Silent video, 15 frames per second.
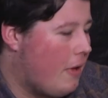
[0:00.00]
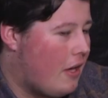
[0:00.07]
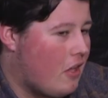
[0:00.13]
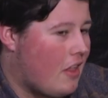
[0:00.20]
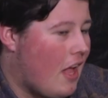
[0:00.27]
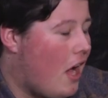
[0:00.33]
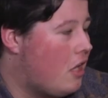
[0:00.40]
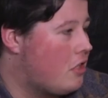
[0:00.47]

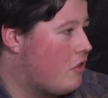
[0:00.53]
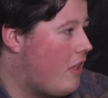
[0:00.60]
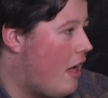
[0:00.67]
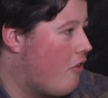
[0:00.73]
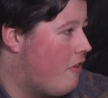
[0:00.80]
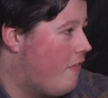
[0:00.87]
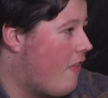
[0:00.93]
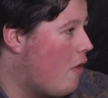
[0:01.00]
Because that
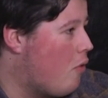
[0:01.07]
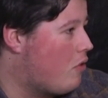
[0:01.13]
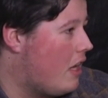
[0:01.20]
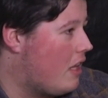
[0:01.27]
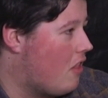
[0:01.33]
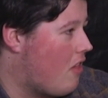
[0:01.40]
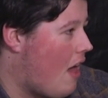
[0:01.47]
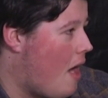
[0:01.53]
100,000, if they all
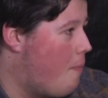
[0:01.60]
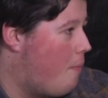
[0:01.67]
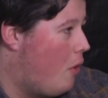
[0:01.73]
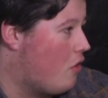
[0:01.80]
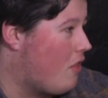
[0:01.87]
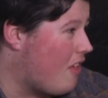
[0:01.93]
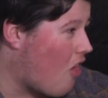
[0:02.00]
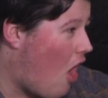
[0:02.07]
tick the same box,